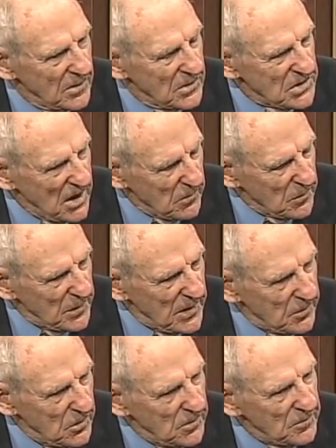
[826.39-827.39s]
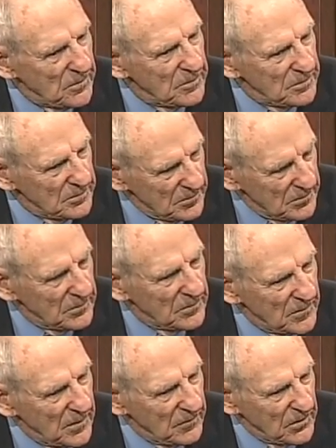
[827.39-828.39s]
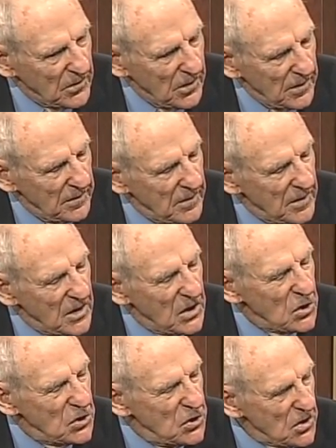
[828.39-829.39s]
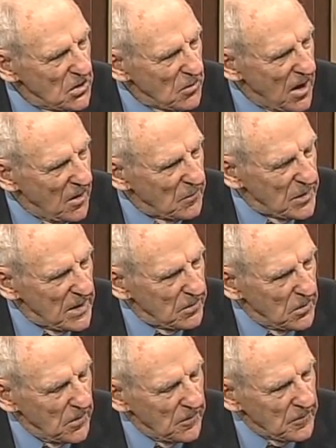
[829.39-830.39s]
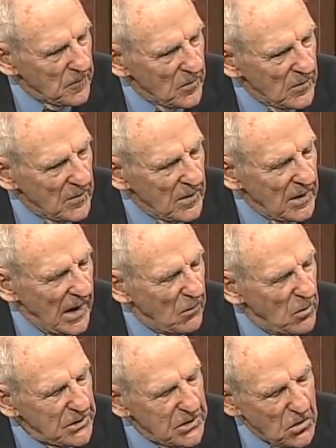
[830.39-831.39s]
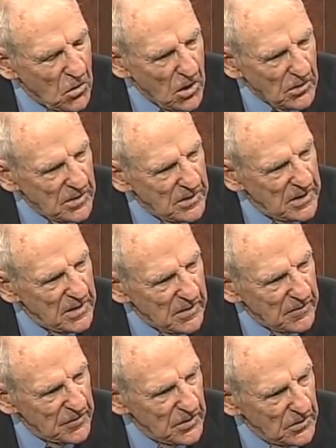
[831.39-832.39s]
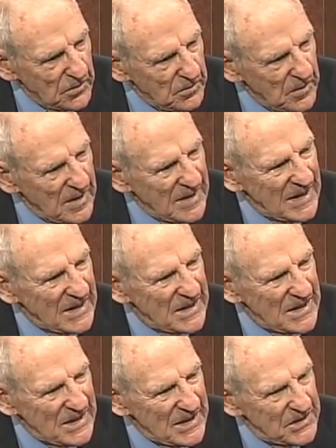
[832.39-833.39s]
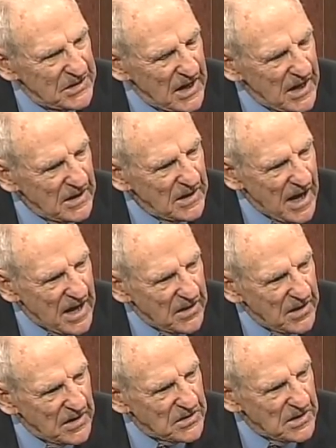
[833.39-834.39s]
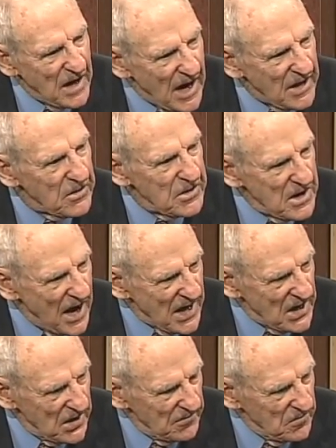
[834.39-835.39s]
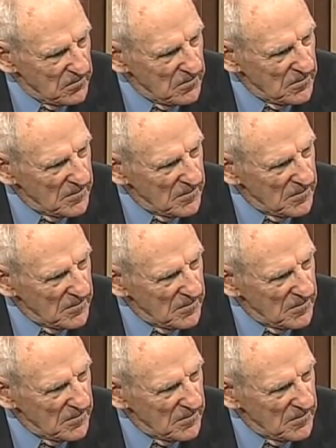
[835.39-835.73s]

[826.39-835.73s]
Summer people, good. Year-round people. I went to Cortland and interviewed 10 candidates and hired 9 of them